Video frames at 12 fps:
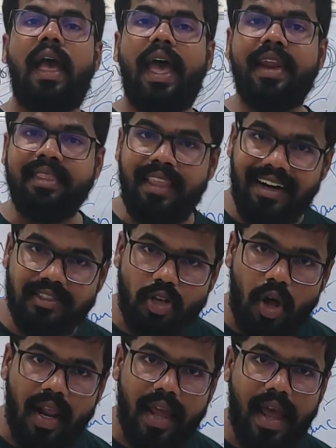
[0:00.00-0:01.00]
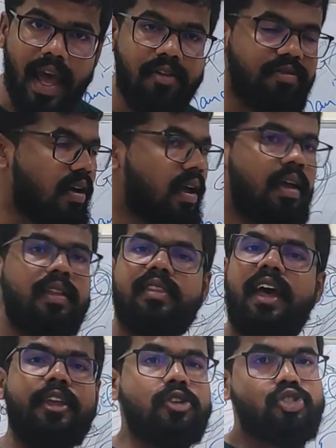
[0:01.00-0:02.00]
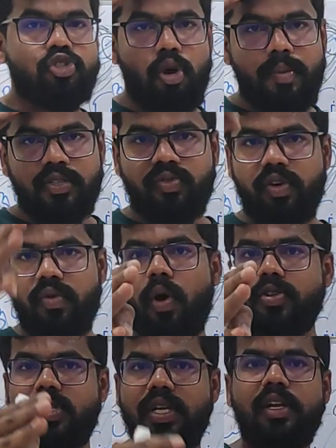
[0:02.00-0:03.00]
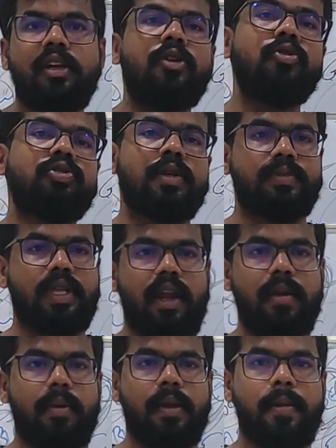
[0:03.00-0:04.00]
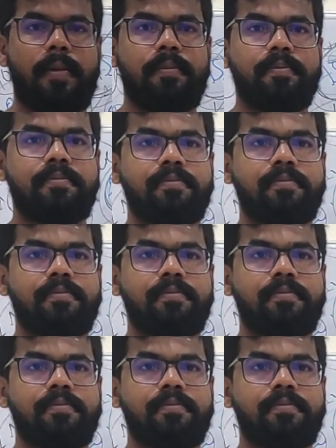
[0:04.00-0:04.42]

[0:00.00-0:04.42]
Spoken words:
And that's all I have. Thank you so much for watching. Do subscribe.